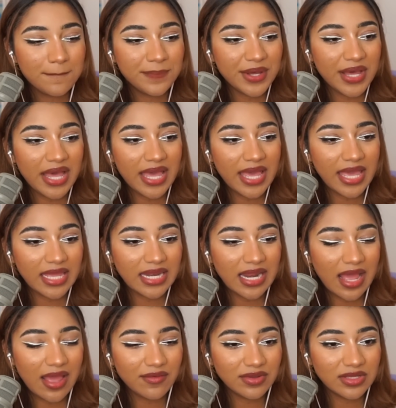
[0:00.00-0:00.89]

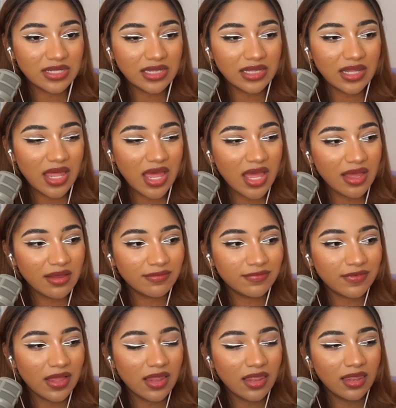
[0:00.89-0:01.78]
but I would
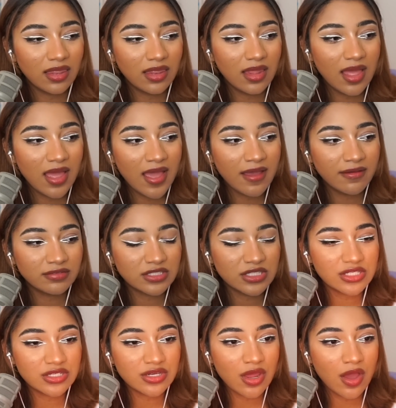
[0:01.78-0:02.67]
love
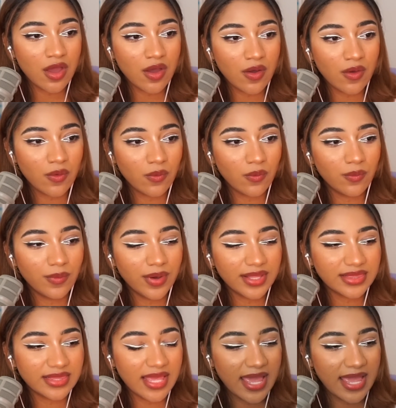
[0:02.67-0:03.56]
to know
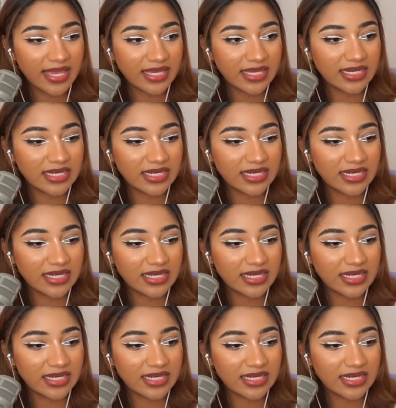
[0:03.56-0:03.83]
what the heck it